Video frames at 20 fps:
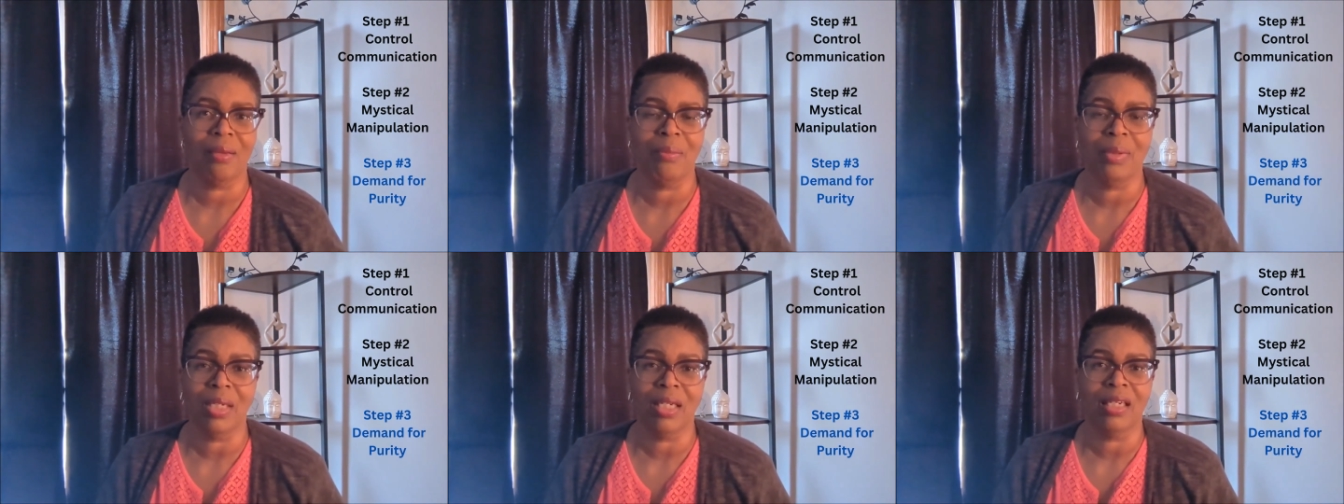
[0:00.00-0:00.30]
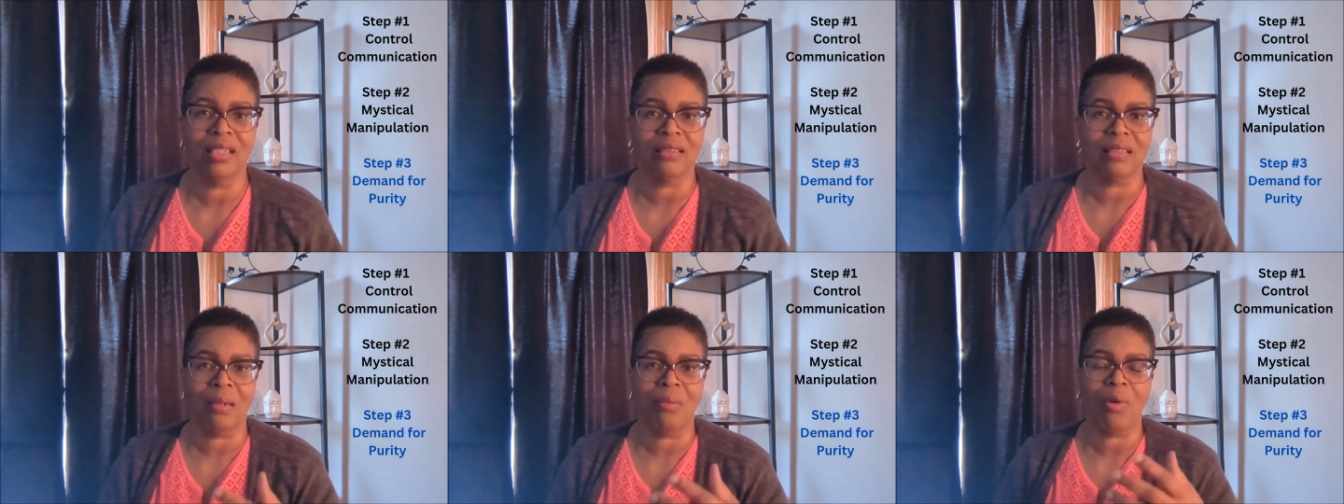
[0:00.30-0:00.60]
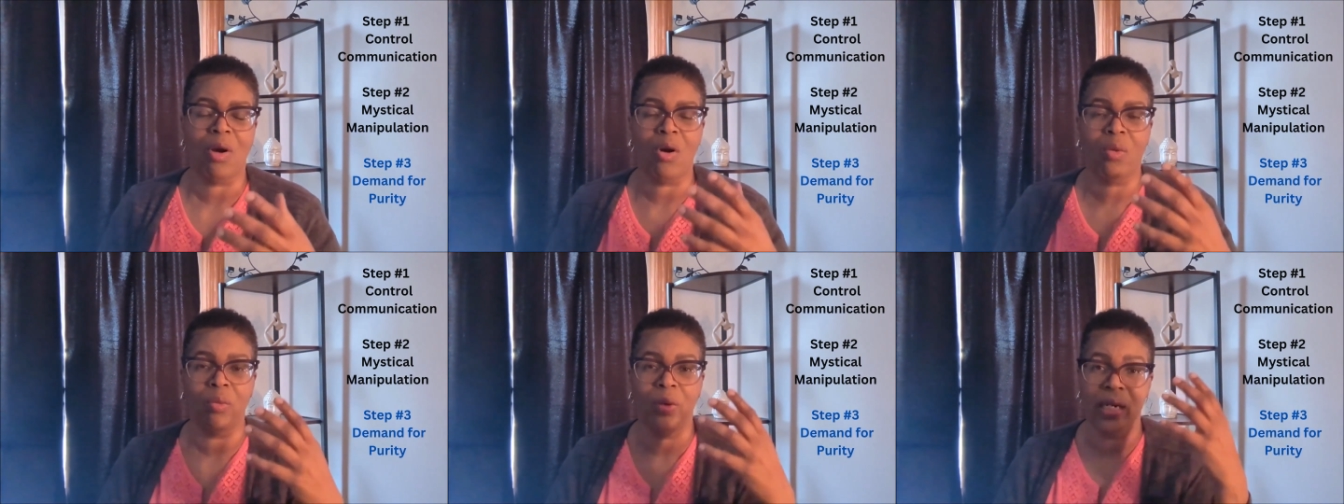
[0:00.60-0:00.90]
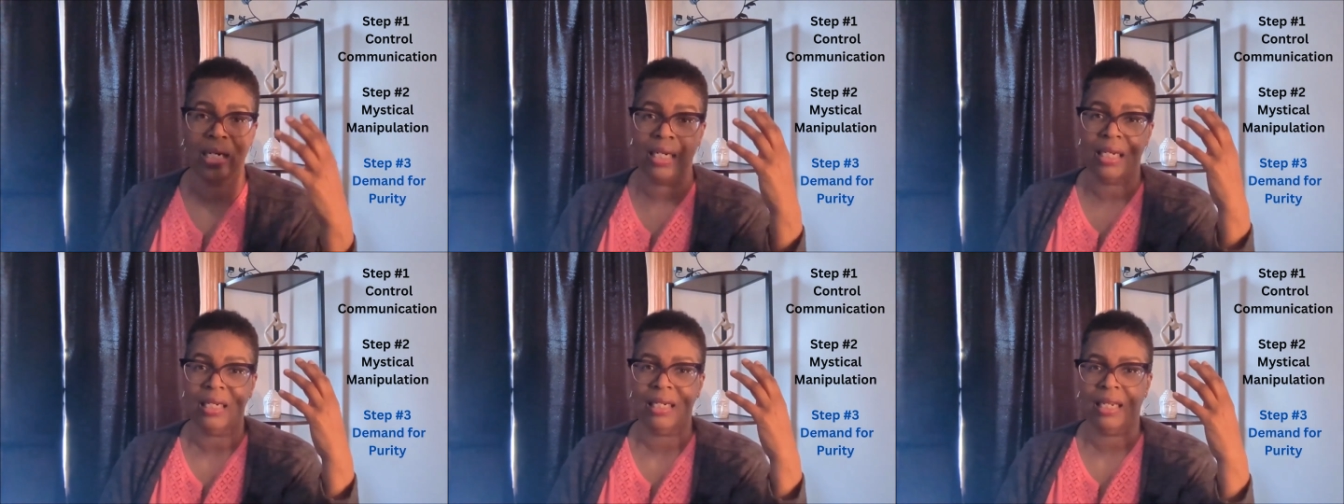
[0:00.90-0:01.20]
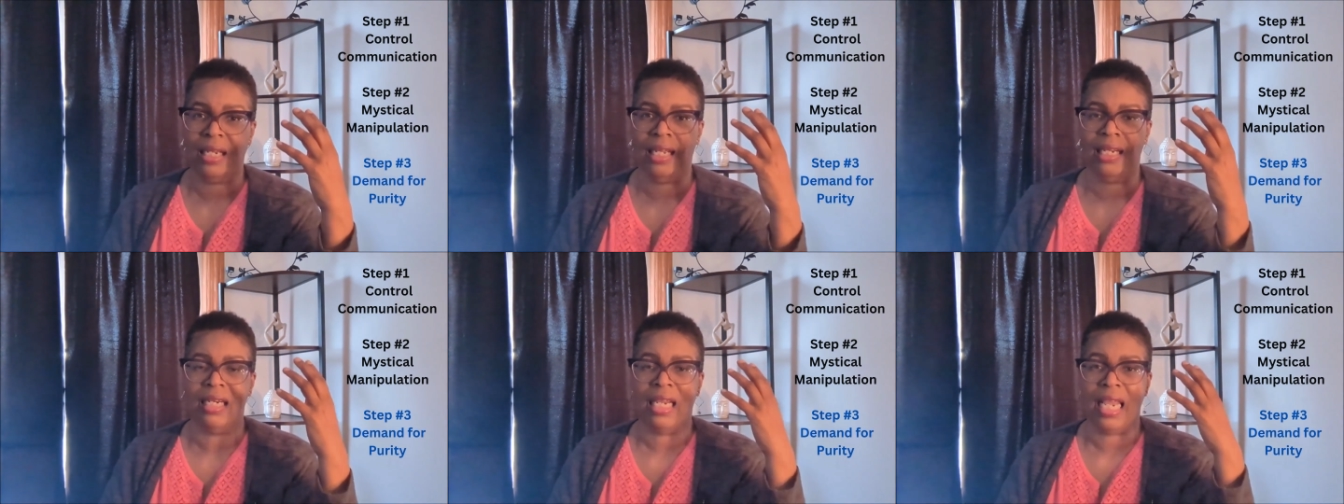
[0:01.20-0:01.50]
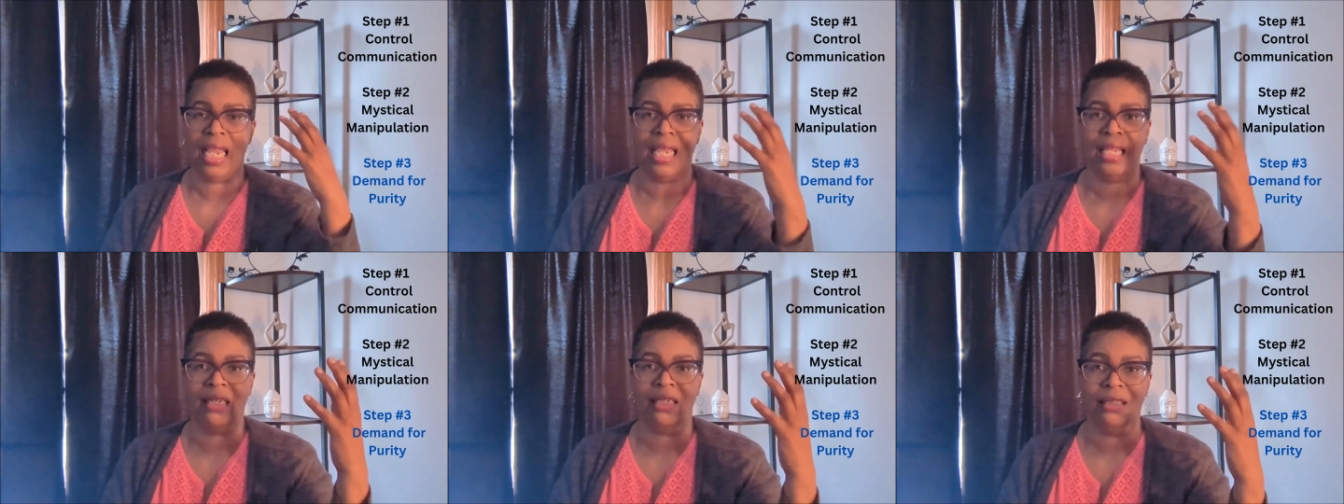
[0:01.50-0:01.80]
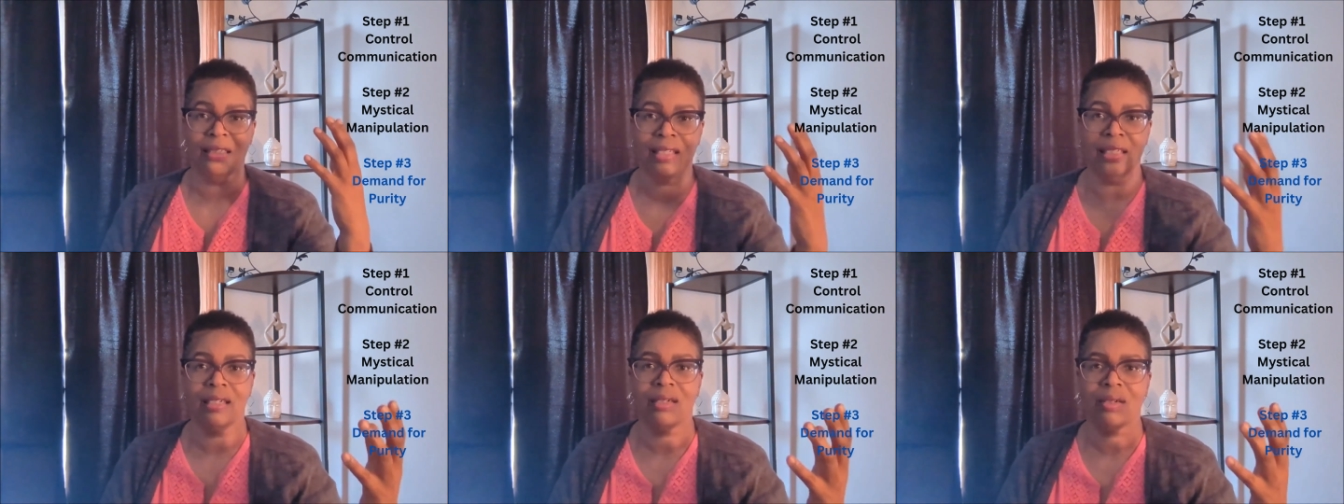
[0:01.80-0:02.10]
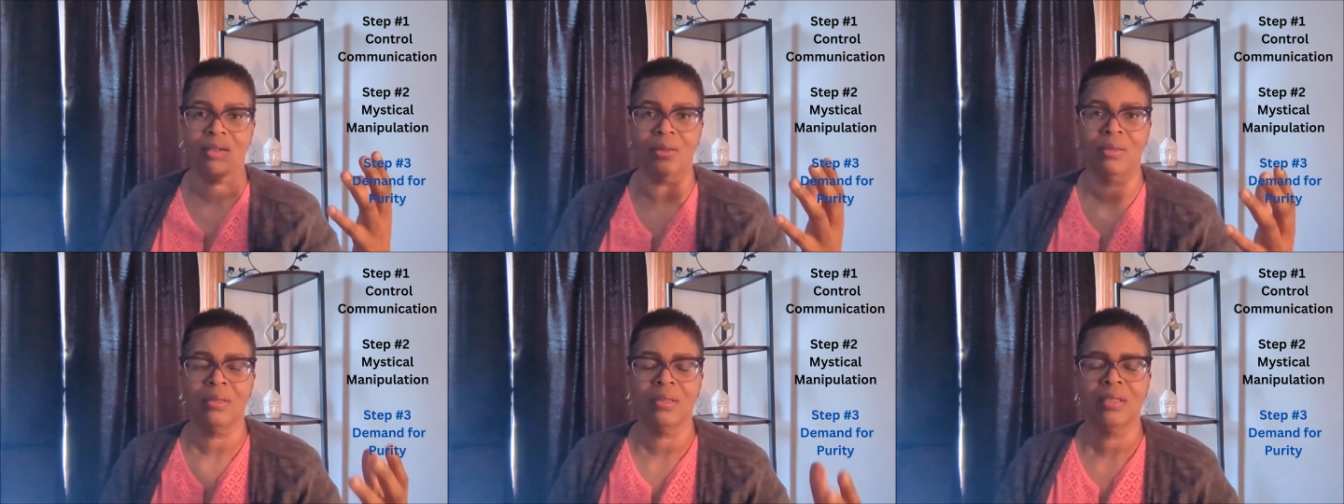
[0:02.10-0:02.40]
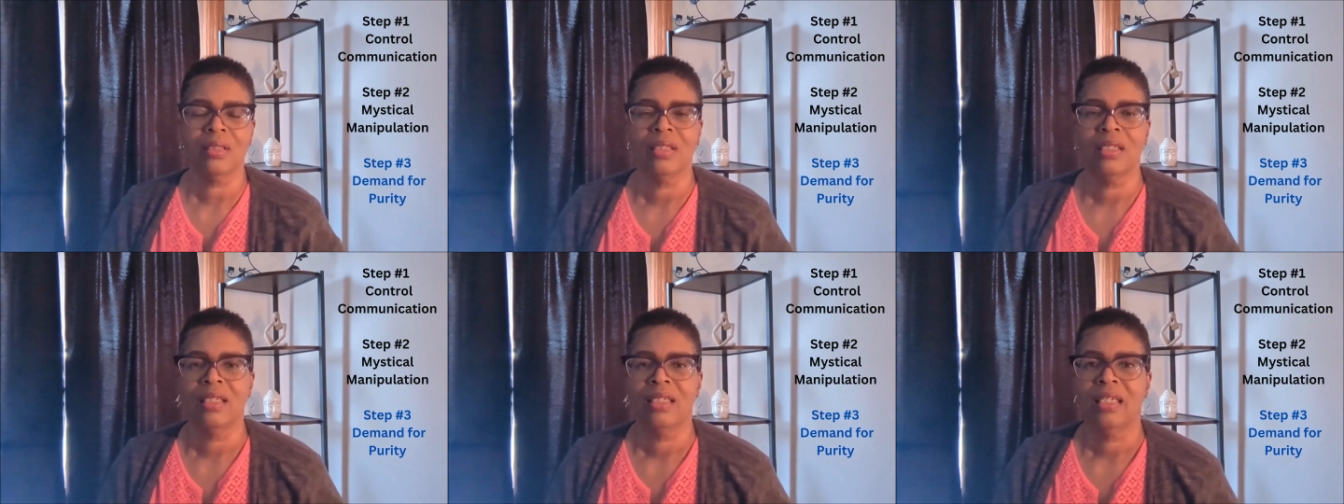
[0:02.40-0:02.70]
because I'm already kind of analytical